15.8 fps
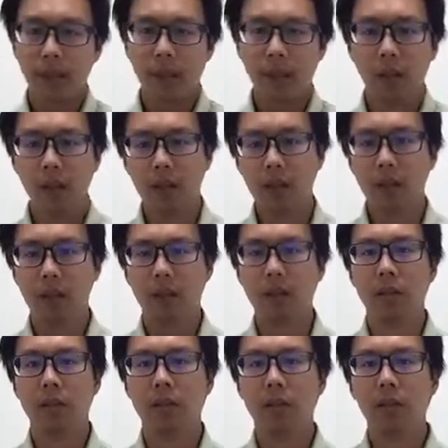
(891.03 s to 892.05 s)

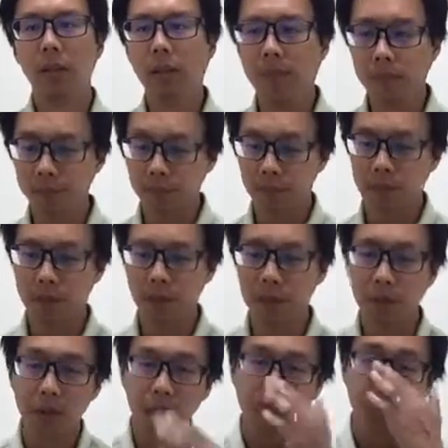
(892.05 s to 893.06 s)
And
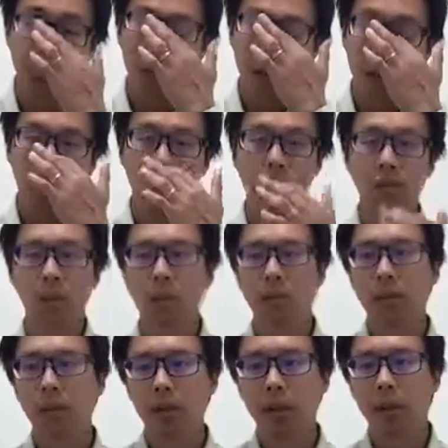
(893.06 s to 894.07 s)
so you
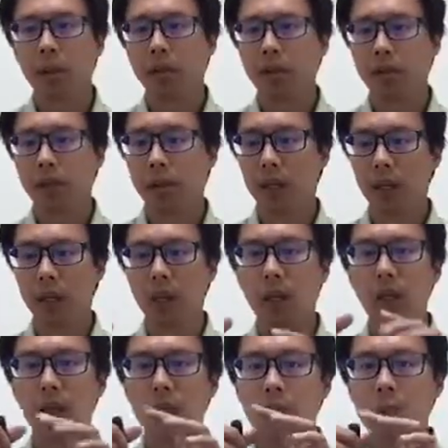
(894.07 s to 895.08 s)
hover about it, and it
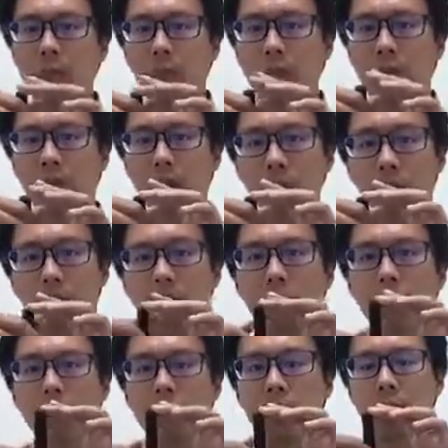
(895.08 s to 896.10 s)
takes about 45
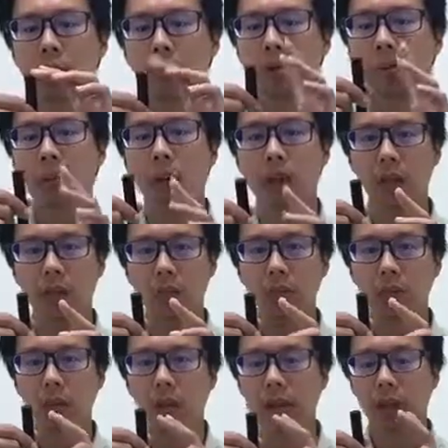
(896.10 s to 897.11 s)
minutes and
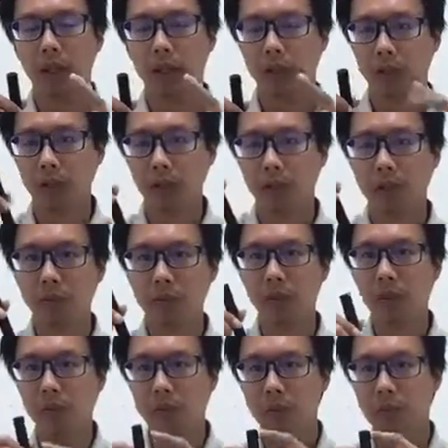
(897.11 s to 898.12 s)
1 hour to
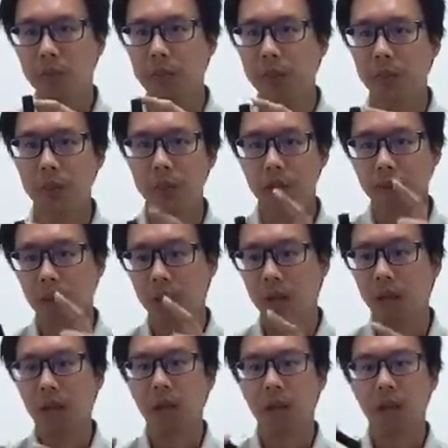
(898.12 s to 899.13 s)
finish burning
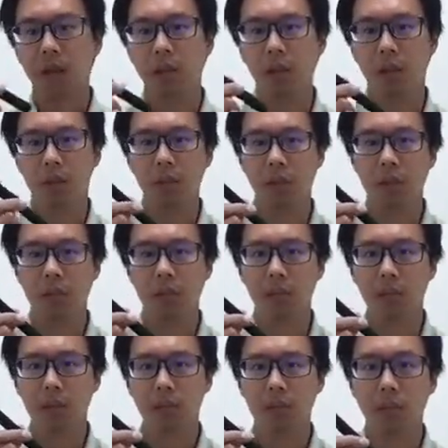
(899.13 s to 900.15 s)

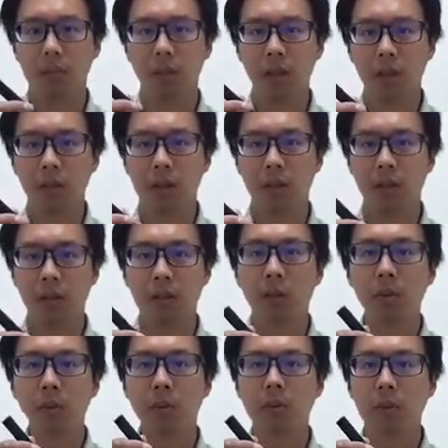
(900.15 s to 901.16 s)
one moxa,
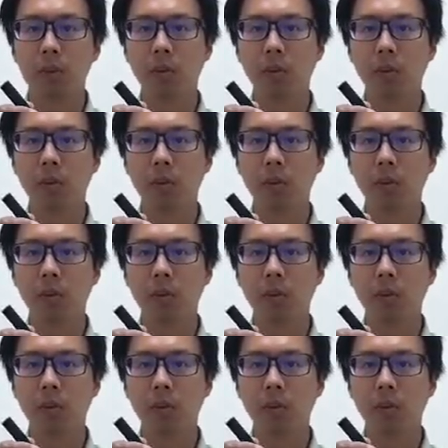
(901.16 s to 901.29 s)
smokeless